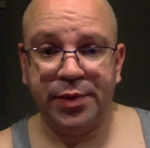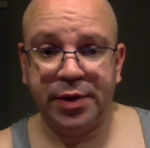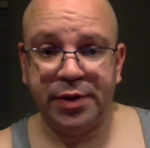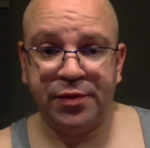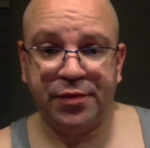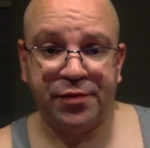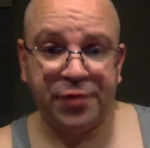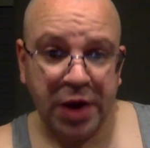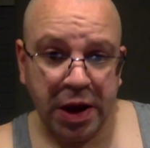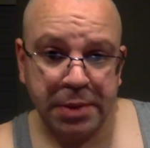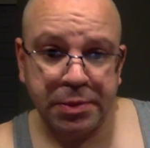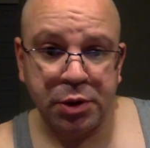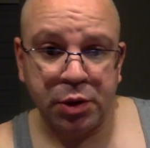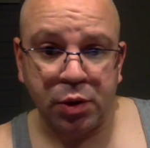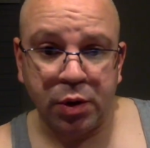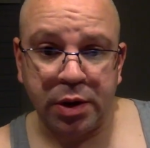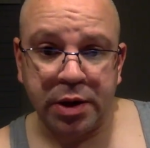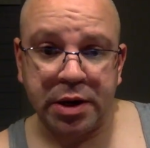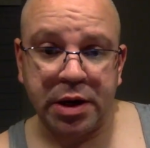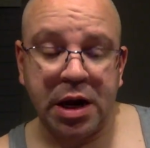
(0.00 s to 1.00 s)
In
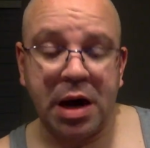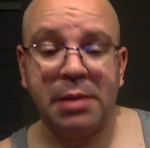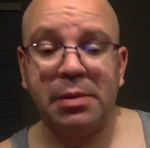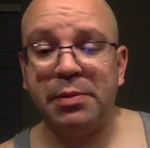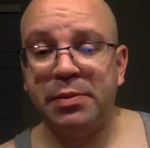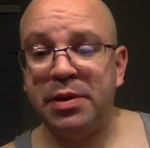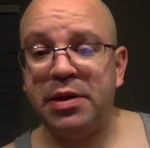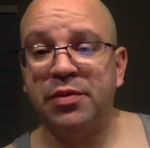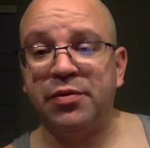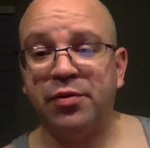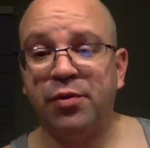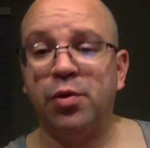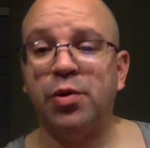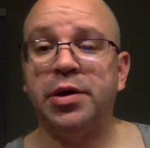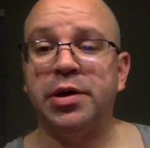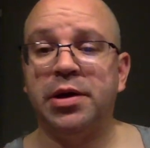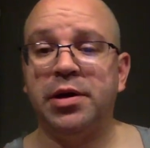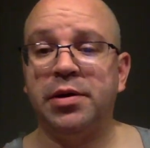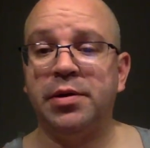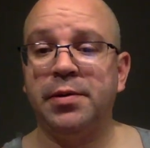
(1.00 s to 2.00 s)
February, I'm going to be
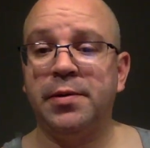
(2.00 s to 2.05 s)
40.